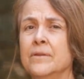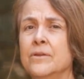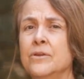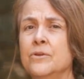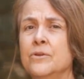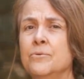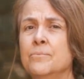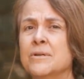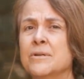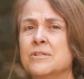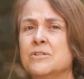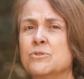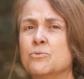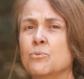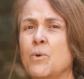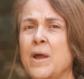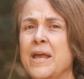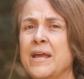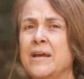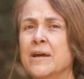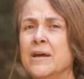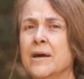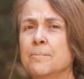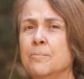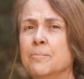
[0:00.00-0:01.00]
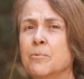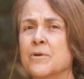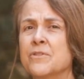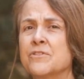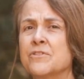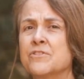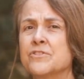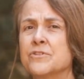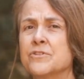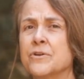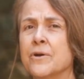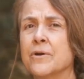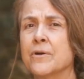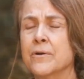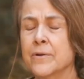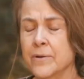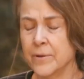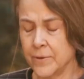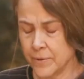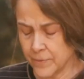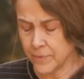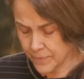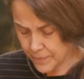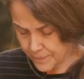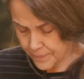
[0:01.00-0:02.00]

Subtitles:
You must wake up with sorrow.